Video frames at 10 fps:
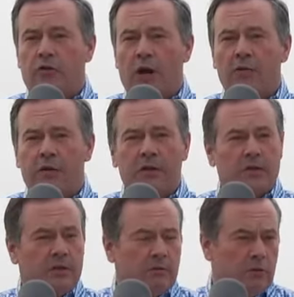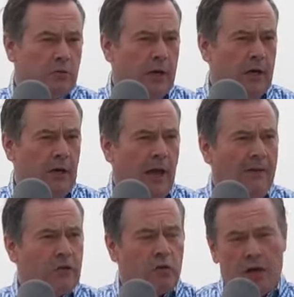drought-stricken
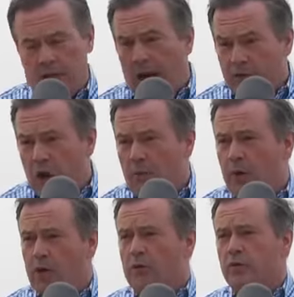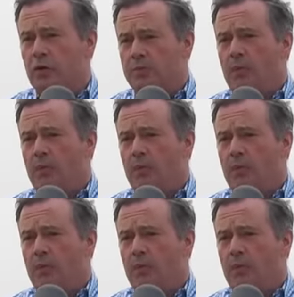livestock producers.